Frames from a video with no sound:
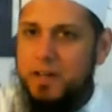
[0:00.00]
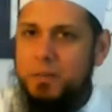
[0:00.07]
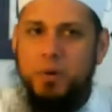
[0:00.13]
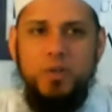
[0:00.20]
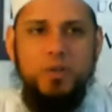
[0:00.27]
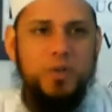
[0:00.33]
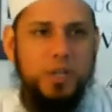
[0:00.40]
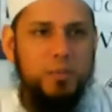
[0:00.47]
A
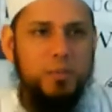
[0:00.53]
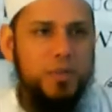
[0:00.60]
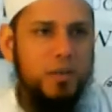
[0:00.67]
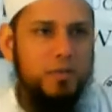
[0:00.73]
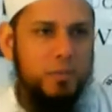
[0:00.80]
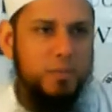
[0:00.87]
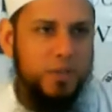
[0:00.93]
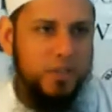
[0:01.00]
person jumps
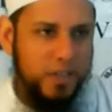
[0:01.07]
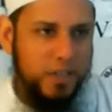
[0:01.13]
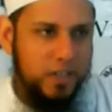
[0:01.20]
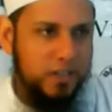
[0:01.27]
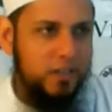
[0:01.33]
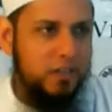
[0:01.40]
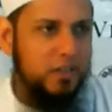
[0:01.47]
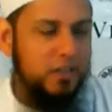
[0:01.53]
off a building,
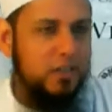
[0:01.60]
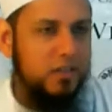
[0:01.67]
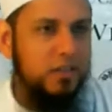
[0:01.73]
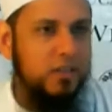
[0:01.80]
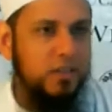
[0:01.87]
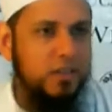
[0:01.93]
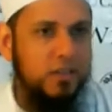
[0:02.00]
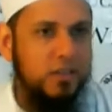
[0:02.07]

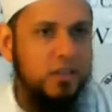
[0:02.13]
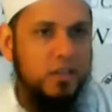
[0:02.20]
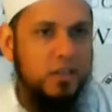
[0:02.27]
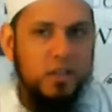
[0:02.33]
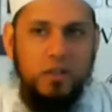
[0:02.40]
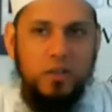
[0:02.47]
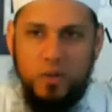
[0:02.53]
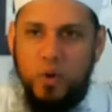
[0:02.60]

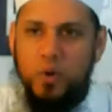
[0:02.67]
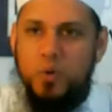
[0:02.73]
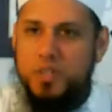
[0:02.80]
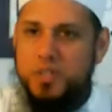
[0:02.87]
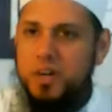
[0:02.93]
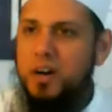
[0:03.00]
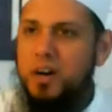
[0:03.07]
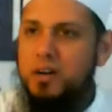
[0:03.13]
knows
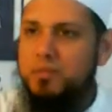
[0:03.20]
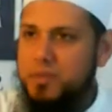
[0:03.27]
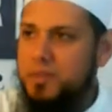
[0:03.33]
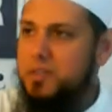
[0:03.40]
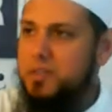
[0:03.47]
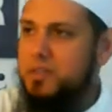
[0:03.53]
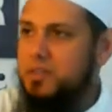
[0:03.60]
it's harmful,